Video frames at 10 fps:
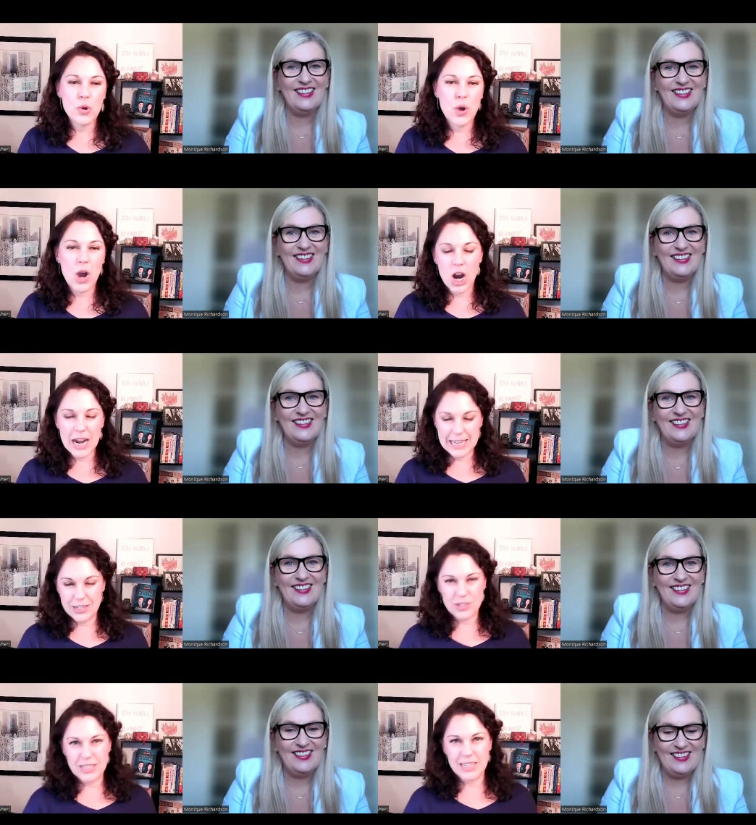Speaker 1: who are
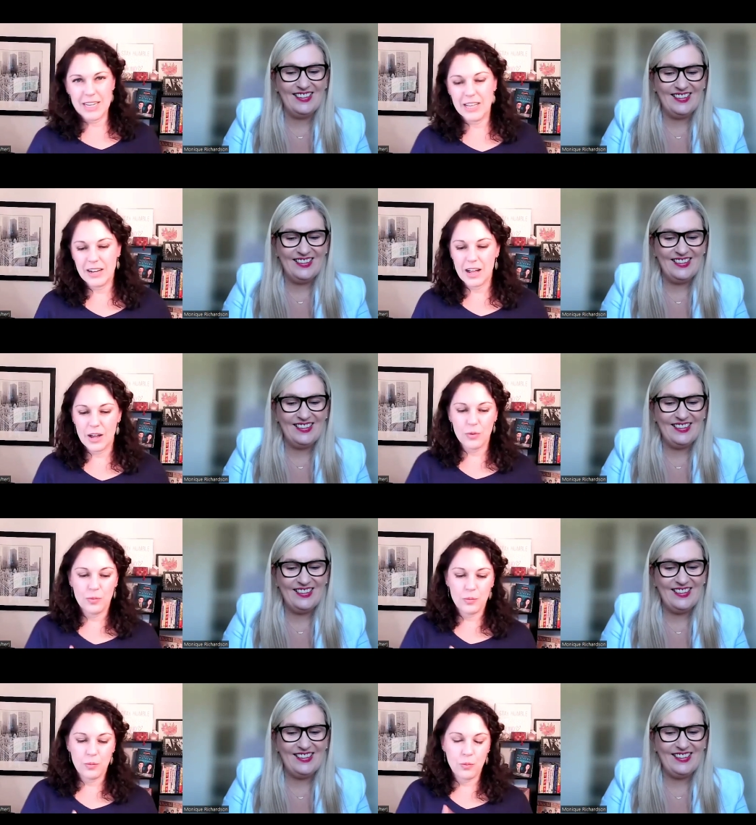interested, uh,
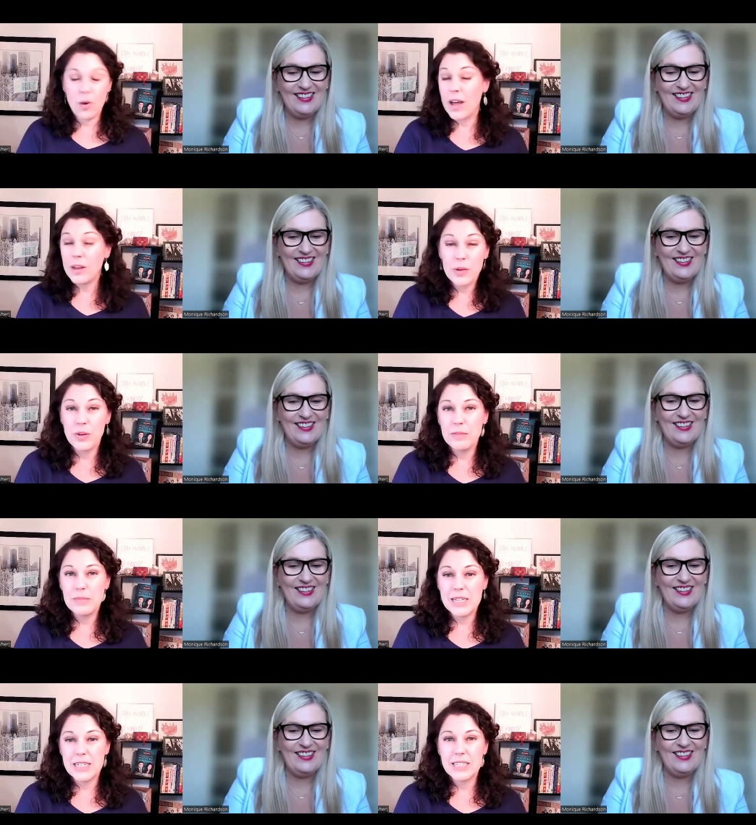one, we will
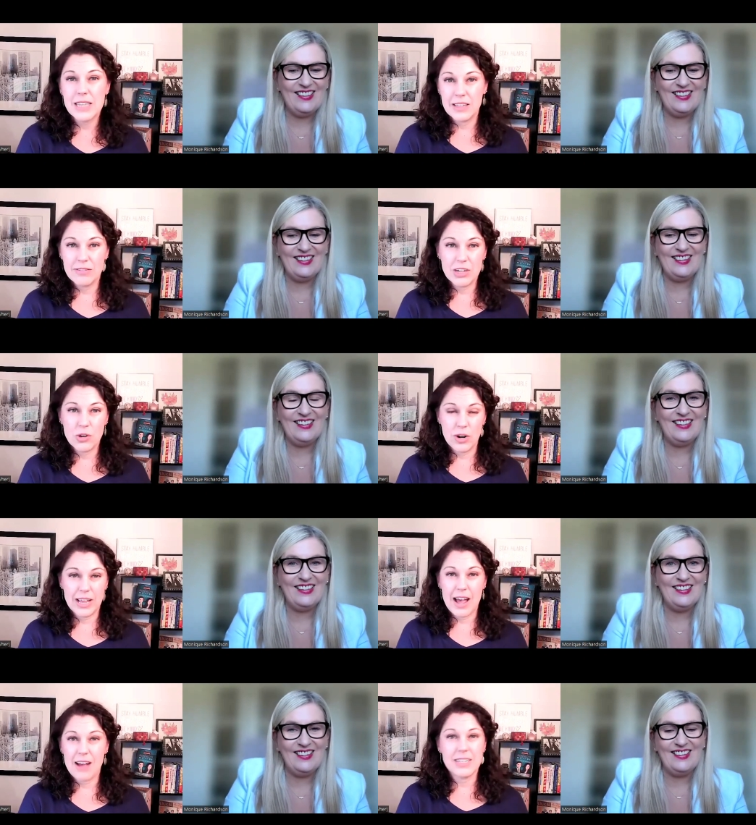be sending the
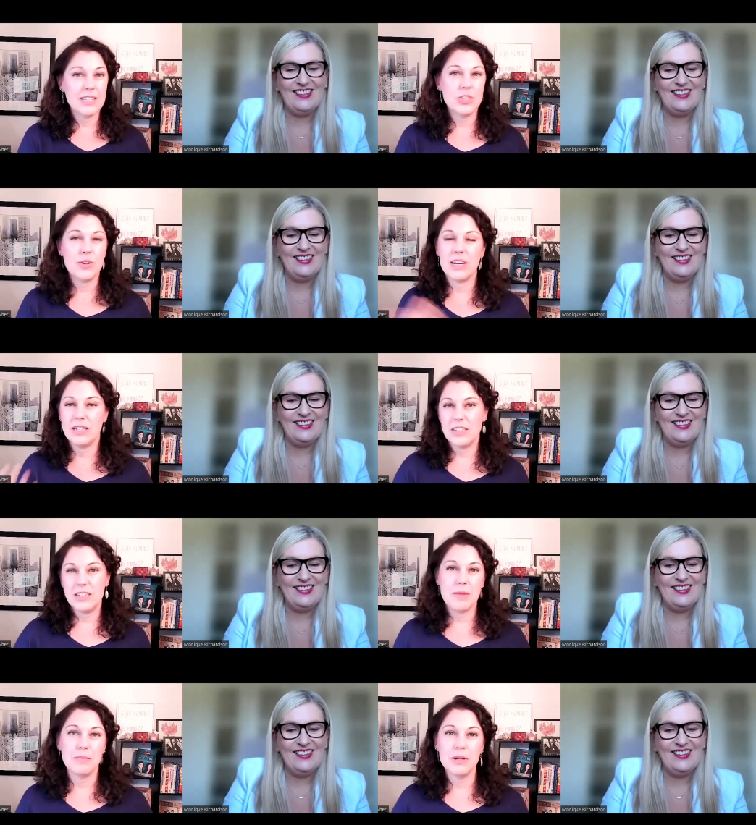recording out in case you had any
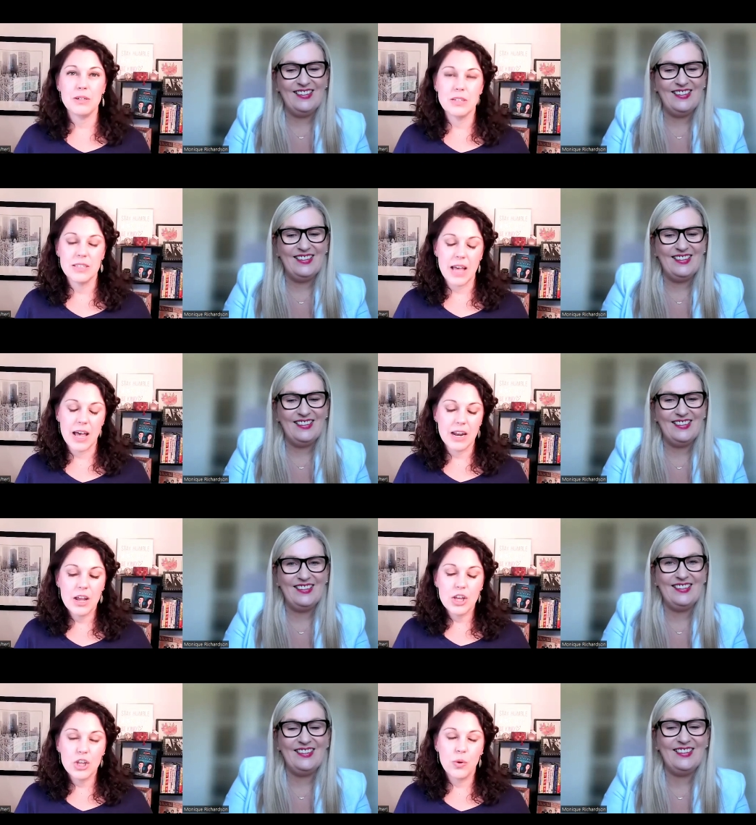team members that
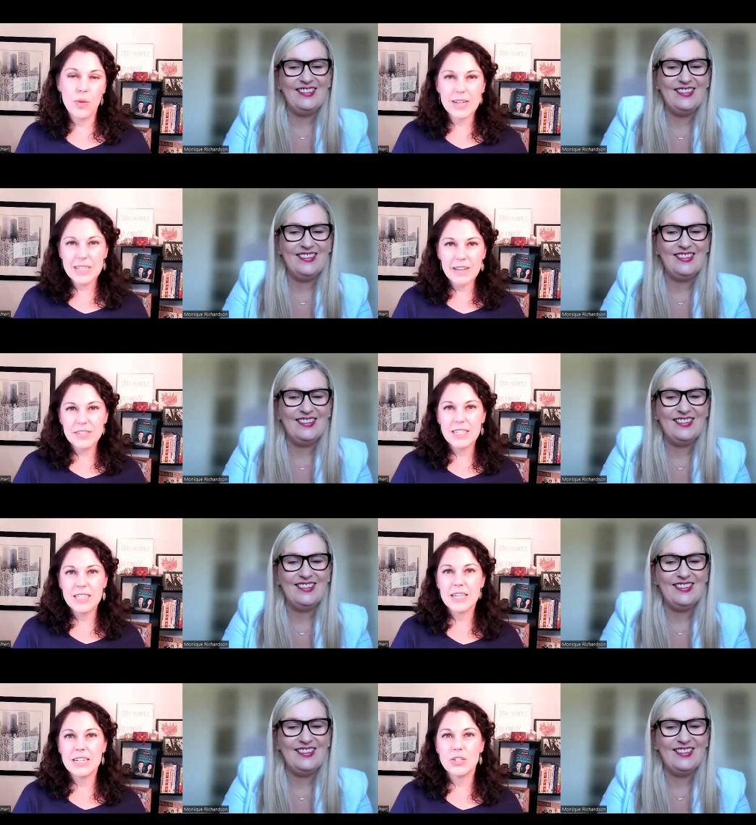you would want to have see
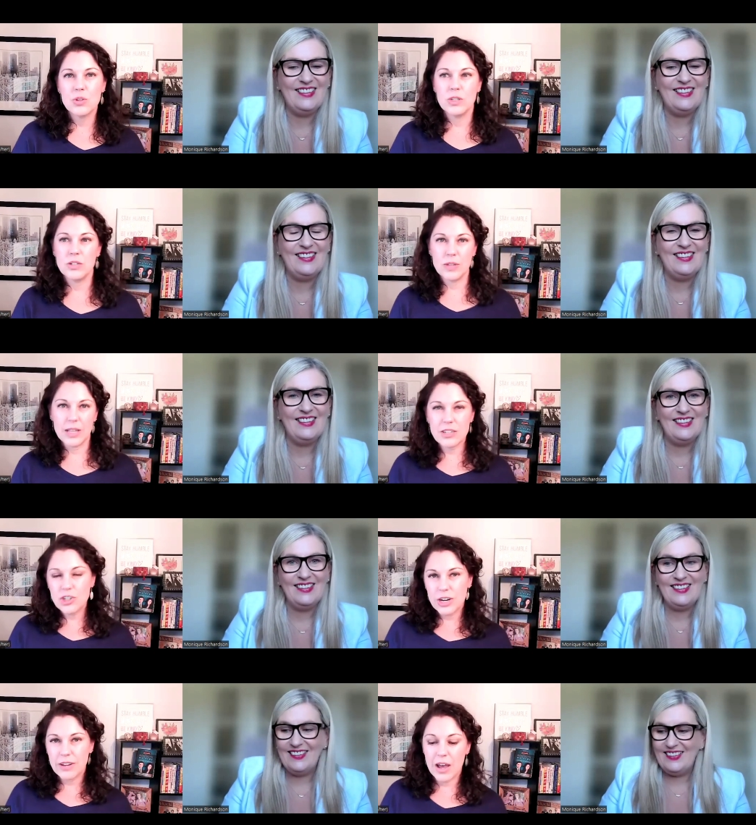this or you would like to
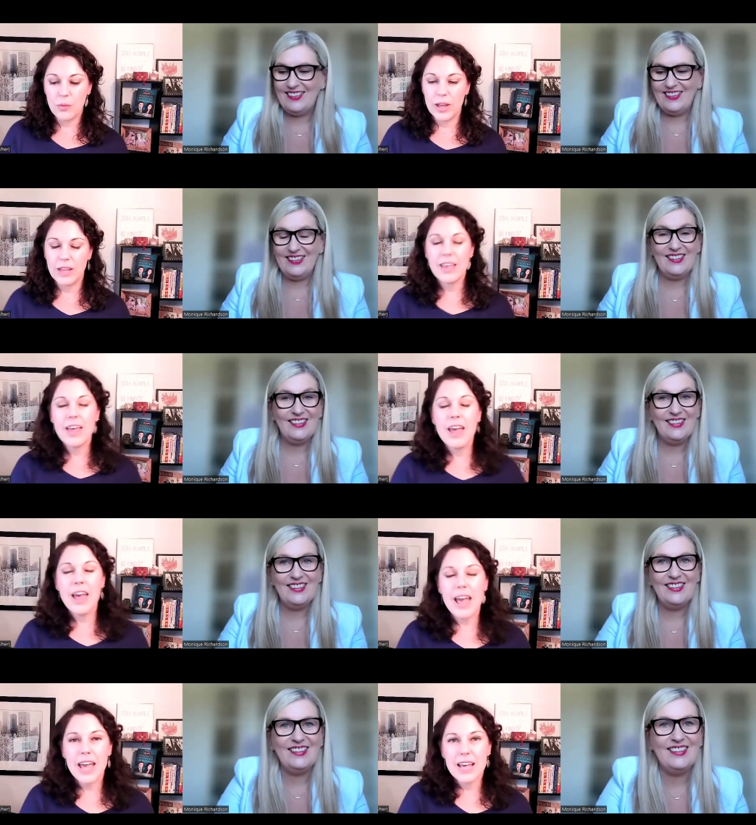share that with.
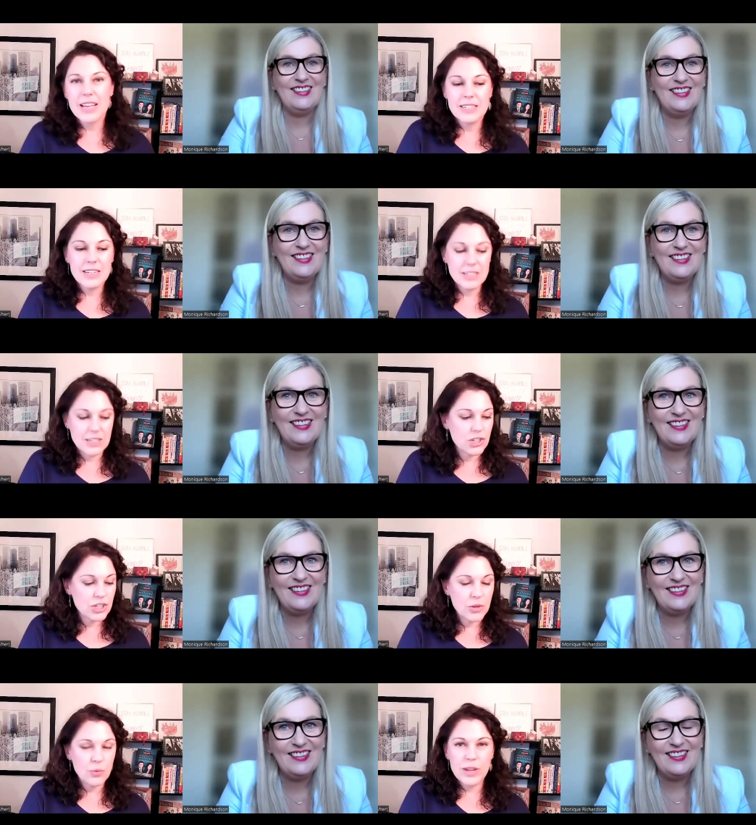And
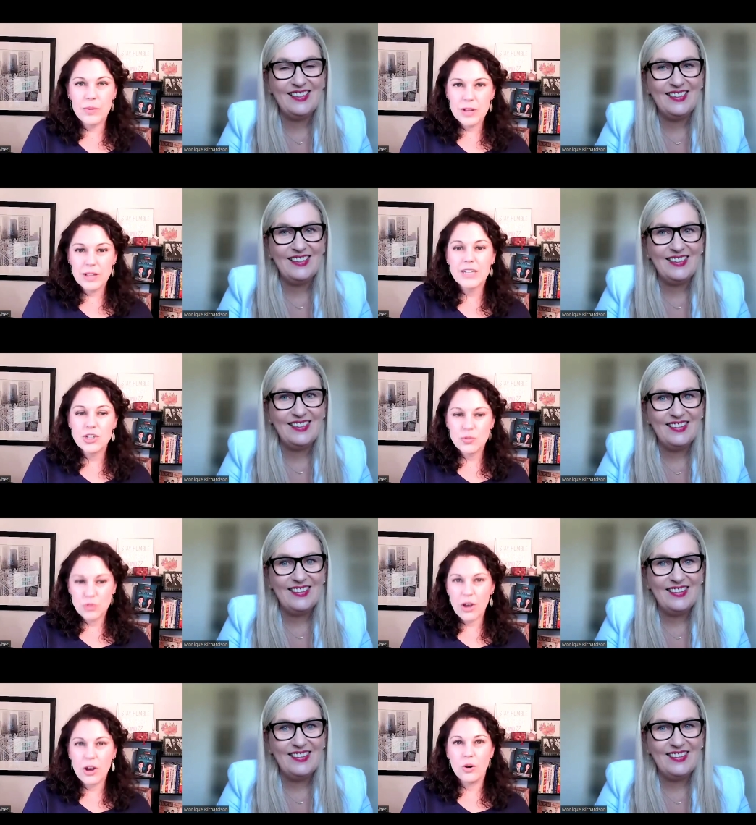additionally, we will let you
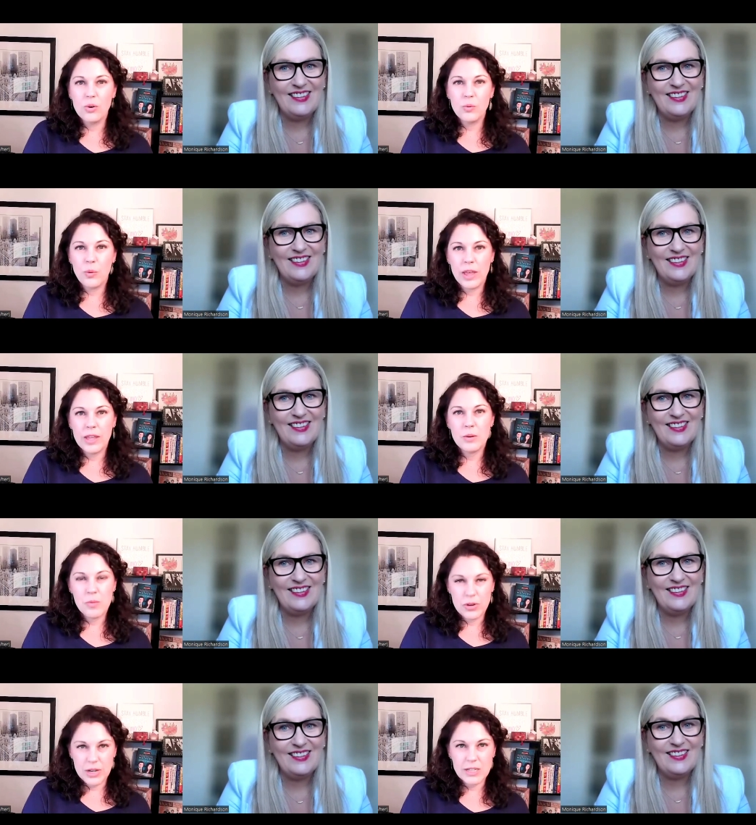know when
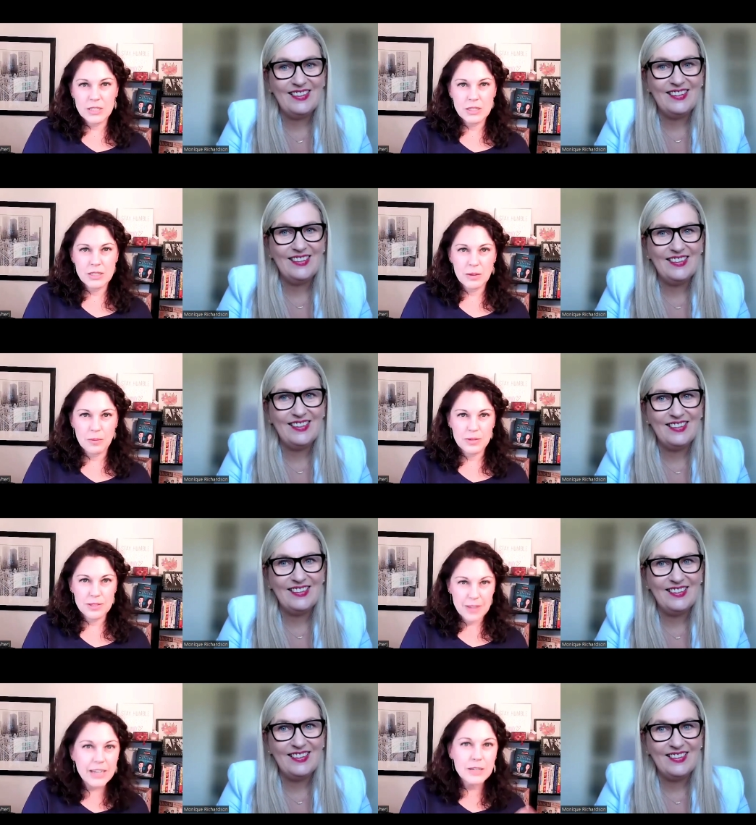Monique's
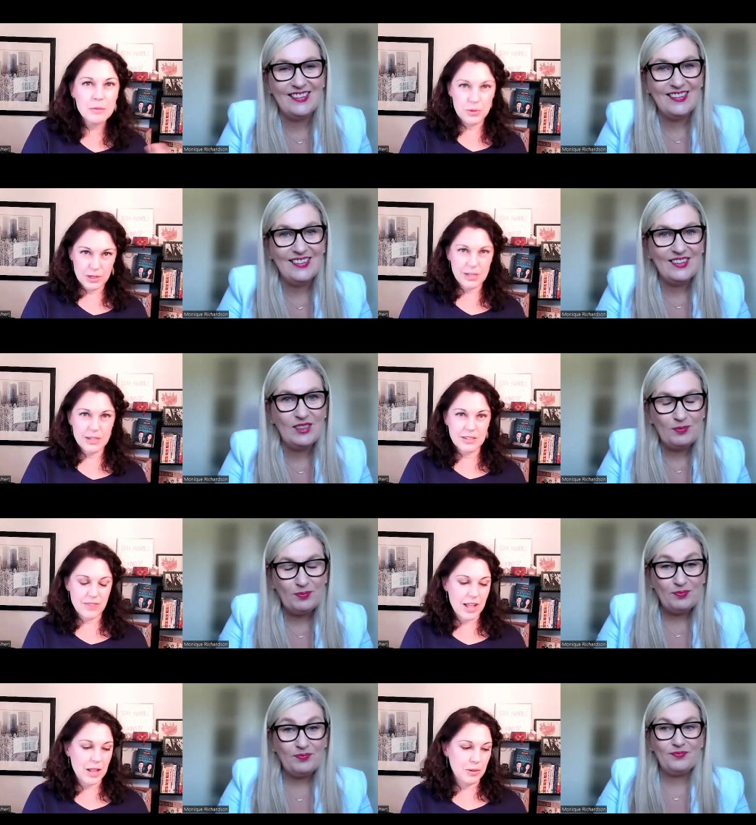second book is
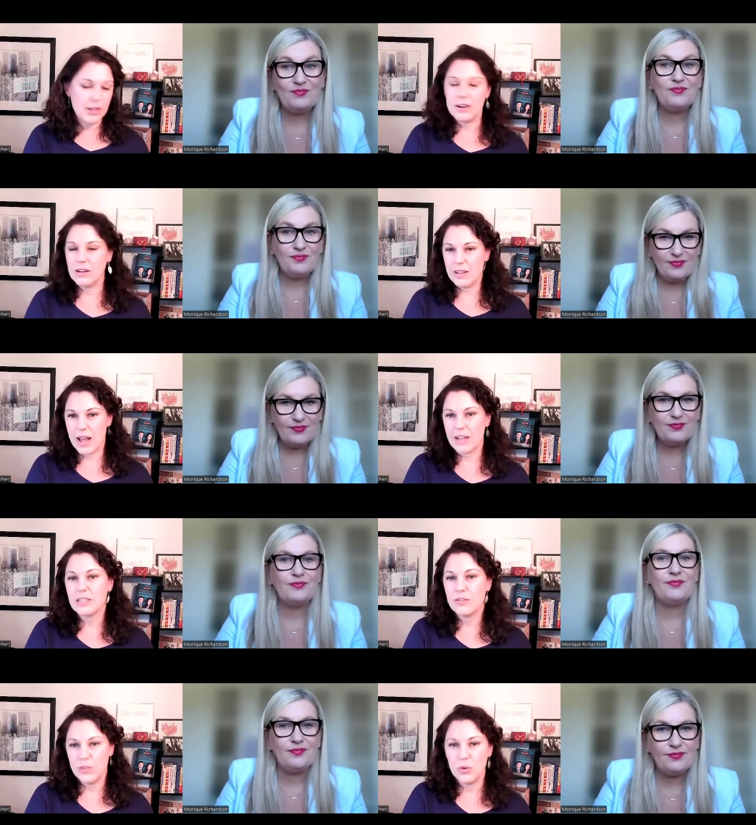available here in the
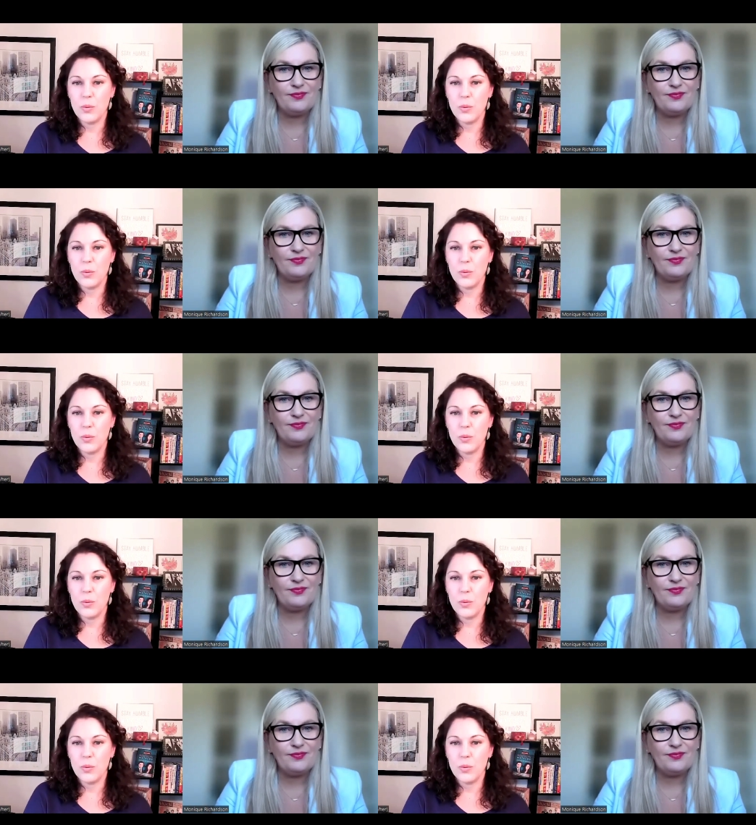next few